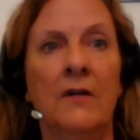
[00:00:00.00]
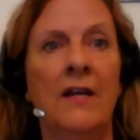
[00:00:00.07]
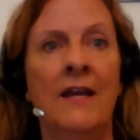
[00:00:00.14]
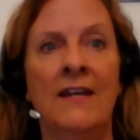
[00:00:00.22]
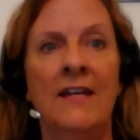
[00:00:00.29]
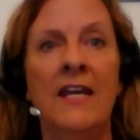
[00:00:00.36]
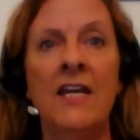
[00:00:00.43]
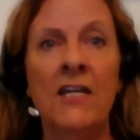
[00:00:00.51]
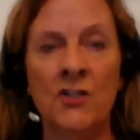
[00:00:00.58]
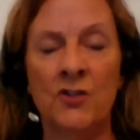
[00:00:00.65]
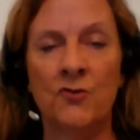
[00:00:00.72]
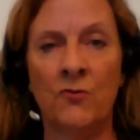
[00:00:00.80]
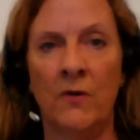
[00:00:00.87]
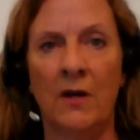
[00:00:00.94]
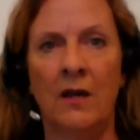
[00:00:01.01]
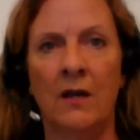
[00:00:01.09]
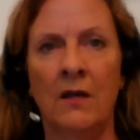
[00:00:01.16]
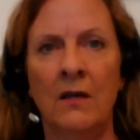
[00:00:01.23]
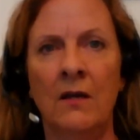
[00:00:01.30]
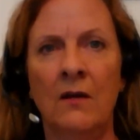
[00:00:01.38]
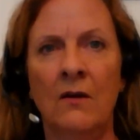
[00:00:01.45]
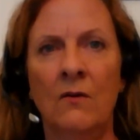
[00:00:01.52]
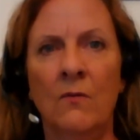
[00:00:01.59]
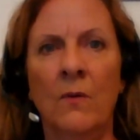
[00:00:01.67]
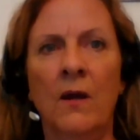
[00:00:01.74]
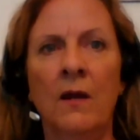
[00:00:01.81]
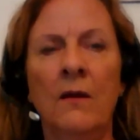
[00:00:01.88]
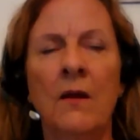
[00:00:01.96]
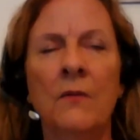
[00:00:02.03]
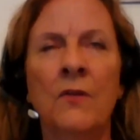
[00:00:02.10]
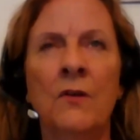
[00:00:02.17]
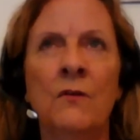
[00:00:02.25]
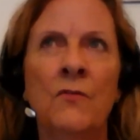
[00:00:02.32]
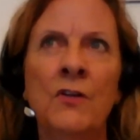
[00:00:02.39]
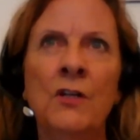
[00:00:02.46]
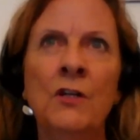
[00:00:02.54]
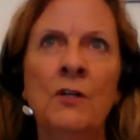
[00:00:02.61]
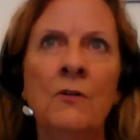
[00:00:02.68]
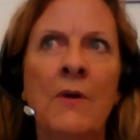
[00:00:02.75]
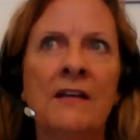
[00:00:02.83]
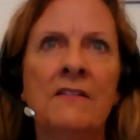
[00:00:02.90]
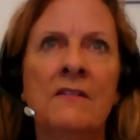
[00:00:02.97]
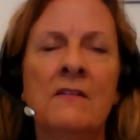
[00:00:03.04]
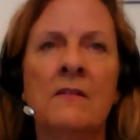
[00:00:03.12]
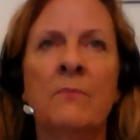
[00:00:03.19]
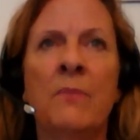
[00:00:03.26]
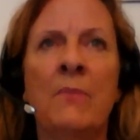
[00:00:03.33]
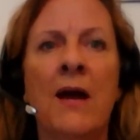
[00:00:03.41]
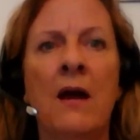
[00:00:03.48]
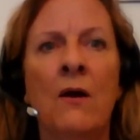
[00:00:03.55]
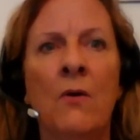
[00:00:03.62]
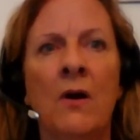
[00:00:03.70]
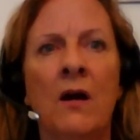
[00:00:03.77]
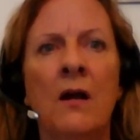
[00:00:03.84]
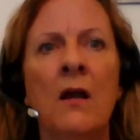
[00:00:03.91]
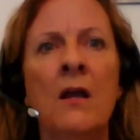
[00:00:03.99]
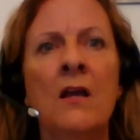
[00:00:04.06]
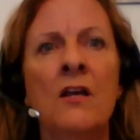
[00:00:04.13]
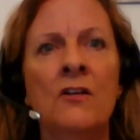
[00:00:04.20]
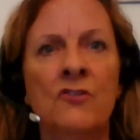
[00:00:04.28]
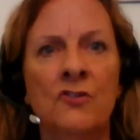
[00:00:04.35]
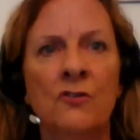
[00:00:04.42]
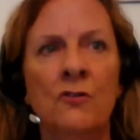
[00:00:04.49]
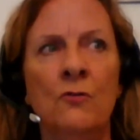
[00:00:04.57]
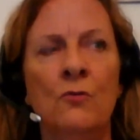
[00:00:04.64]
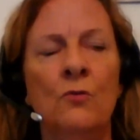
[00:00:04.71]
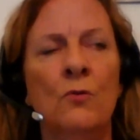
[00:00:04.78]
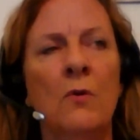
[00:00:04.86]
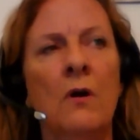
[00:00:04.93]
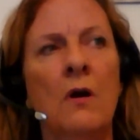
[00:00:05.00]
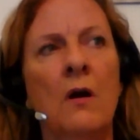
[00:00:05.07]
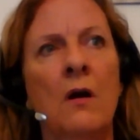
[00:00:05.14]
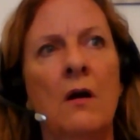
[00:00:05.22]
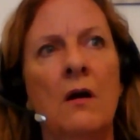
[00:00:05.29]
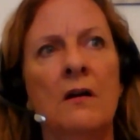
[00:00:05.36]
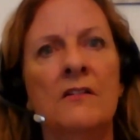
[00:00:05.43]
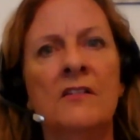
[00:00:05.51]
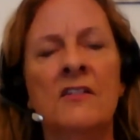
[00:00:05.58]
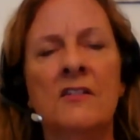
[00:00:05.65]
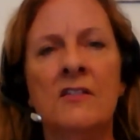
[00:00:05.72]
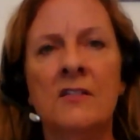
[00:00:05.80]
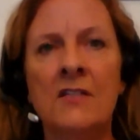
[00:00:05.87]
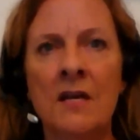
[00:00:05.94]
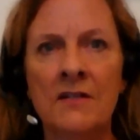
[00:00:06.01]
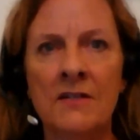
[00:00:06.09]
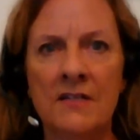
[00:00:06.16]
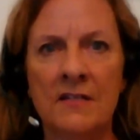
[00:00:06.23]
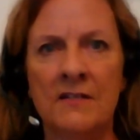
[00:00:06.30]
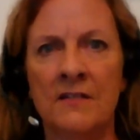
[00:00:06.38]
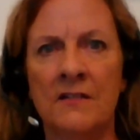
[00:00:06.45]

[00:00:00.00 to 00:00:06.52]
in history, right? The US is a power to stunt the